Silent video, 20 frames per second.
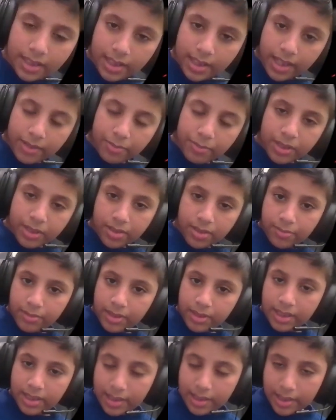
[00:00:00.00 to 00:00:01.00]
like we do
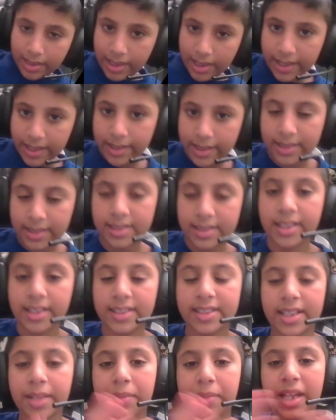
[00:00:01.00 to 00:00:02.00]
it like it's the
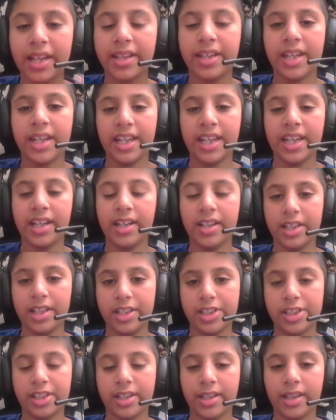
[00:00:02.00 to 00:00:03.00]
same like in
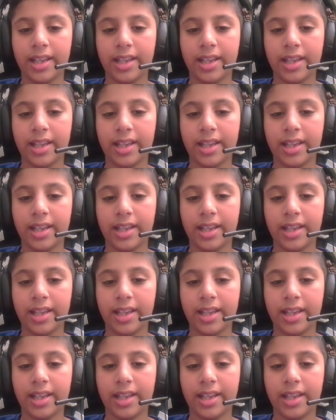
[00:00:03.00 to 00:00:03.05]
English.